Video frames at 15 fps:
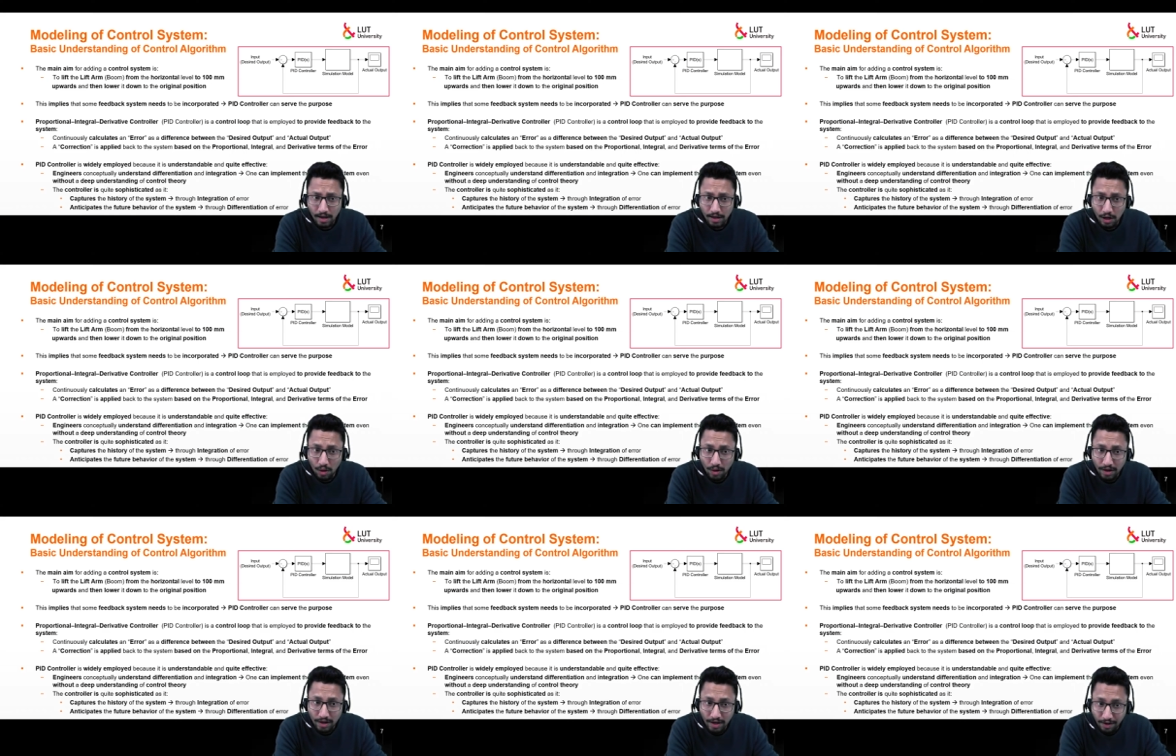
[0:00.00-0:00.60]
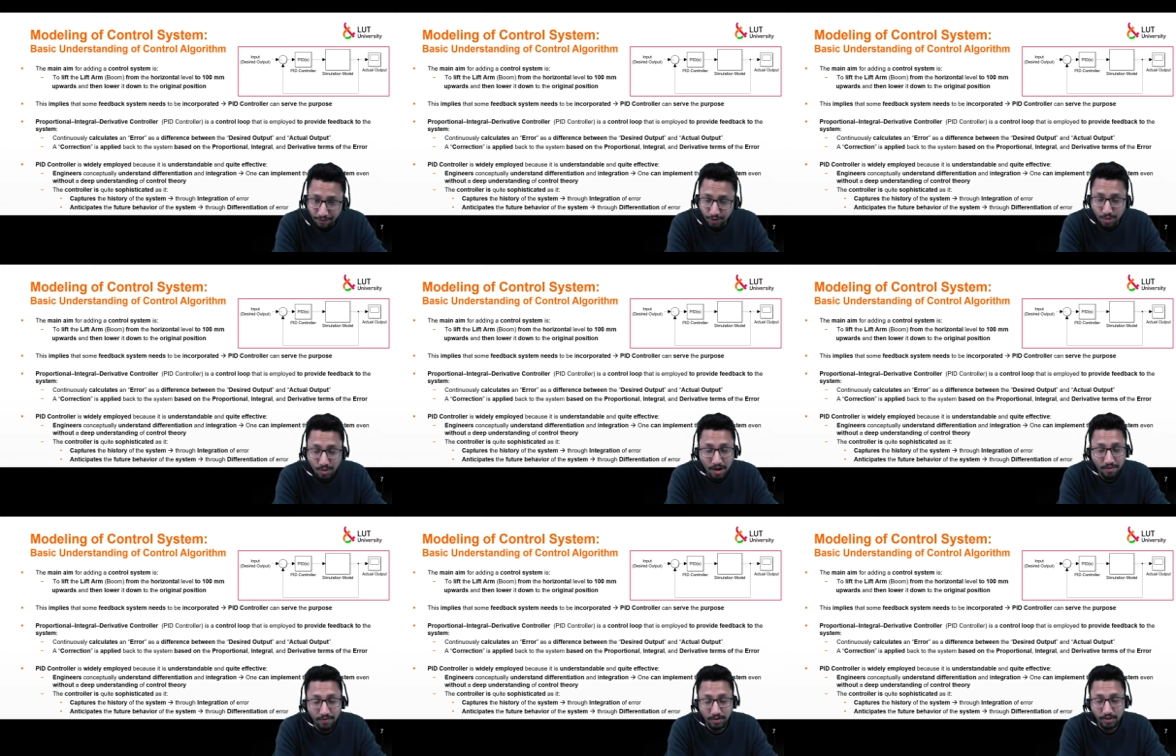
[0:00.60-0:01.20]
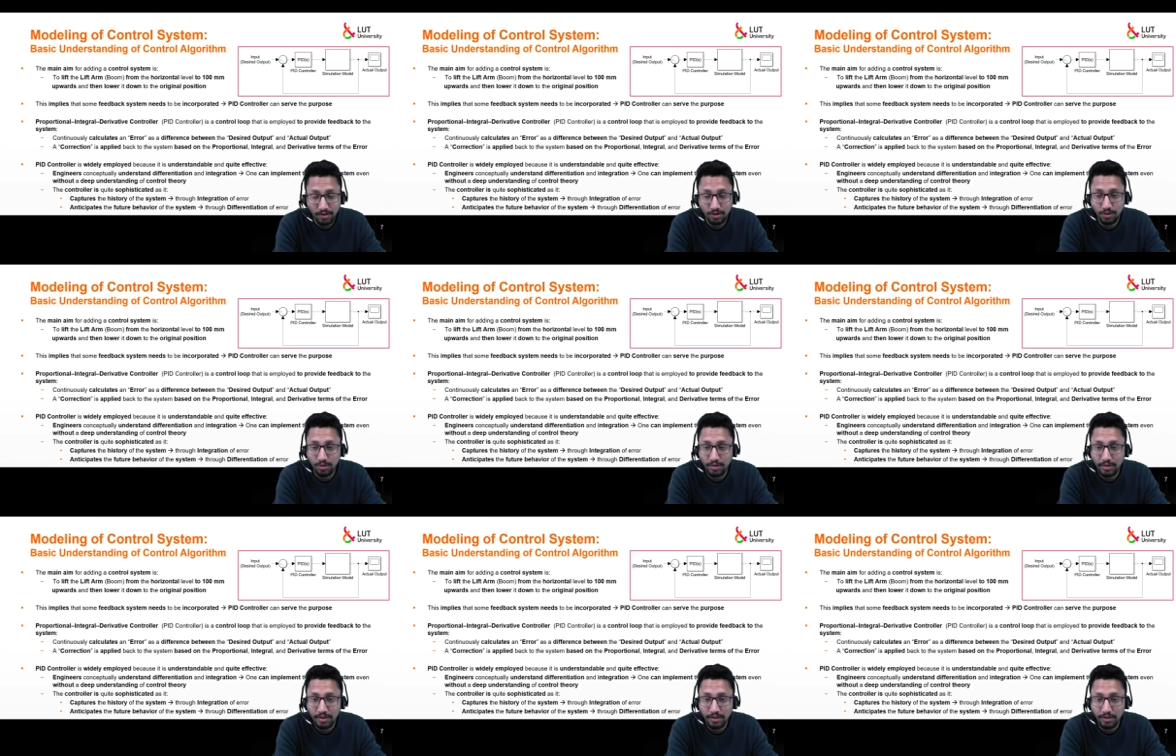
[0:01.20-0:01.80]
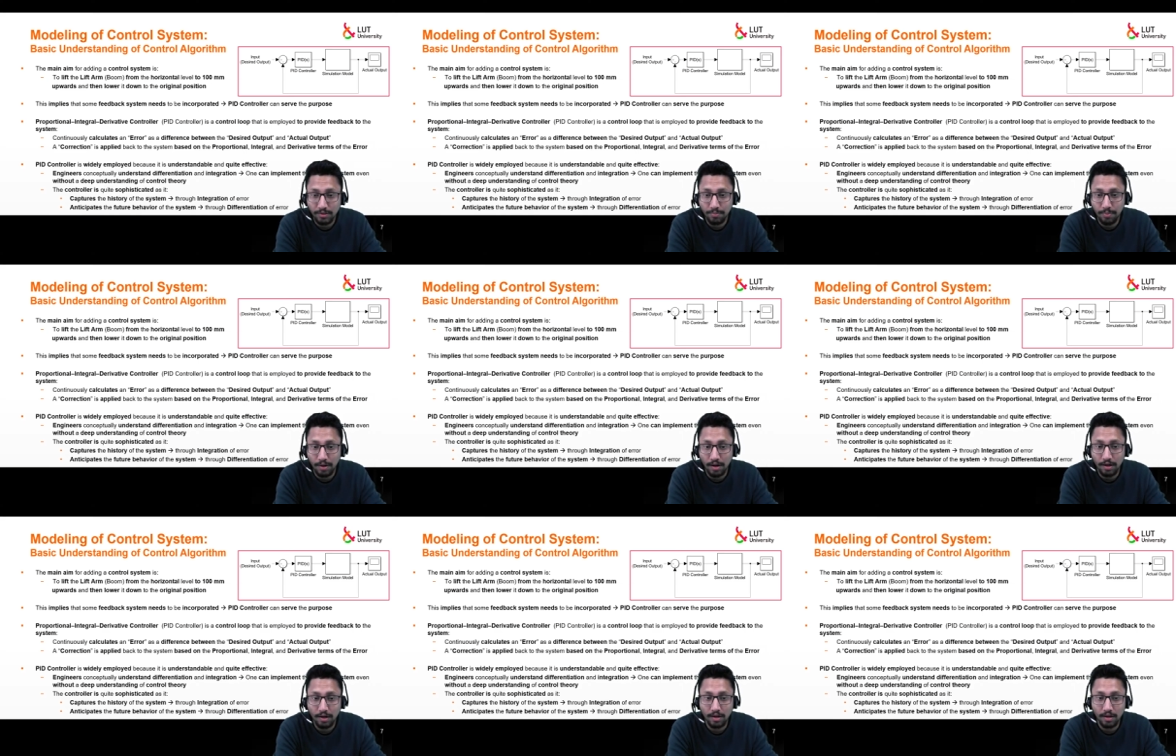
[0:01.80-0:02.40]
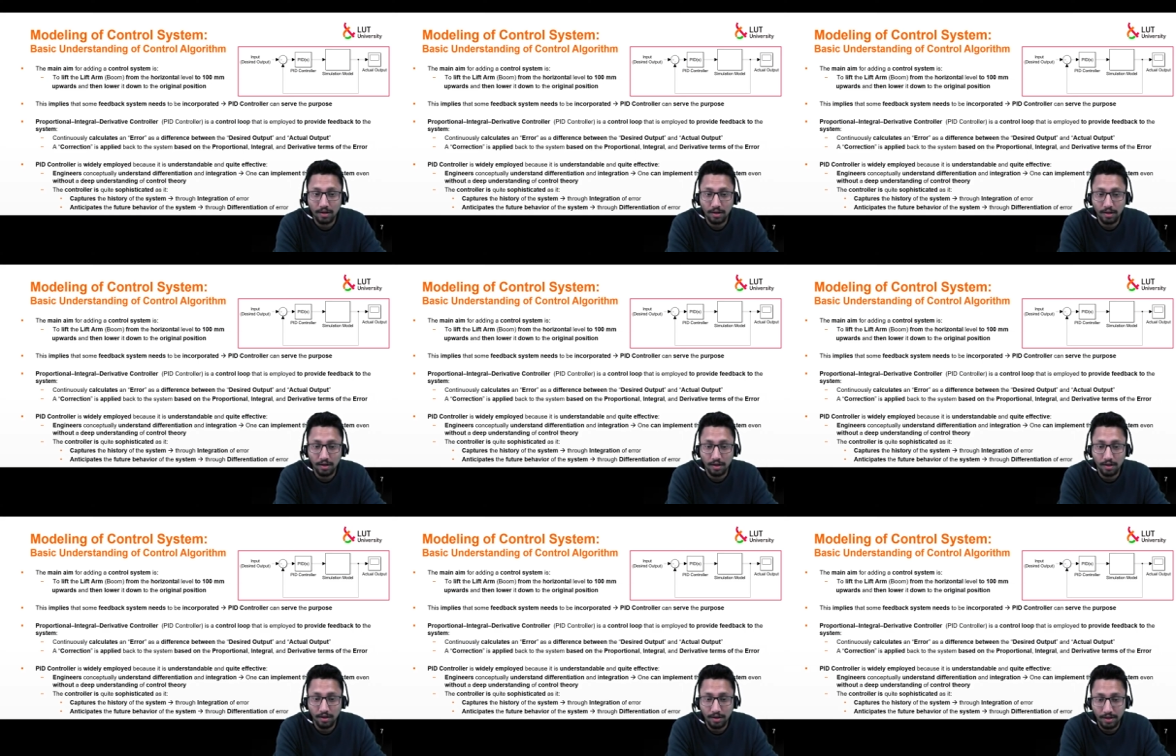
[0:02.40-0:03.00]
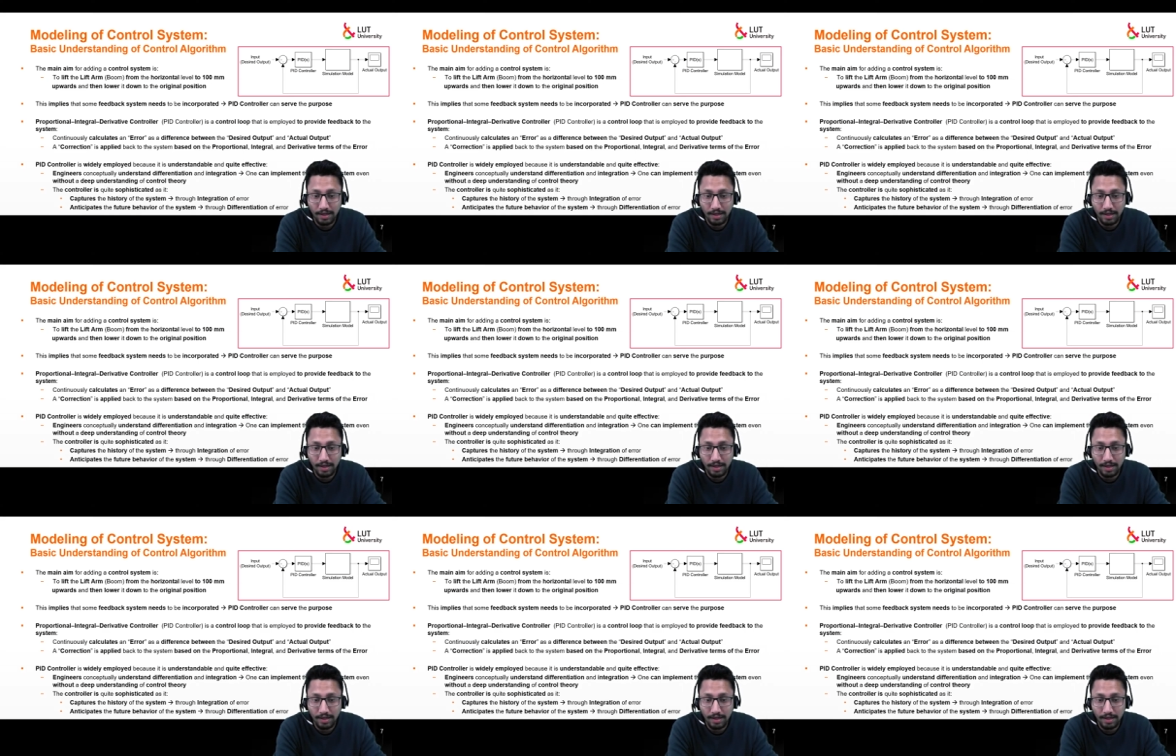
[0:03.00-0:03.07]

Now if you have understood this part uh,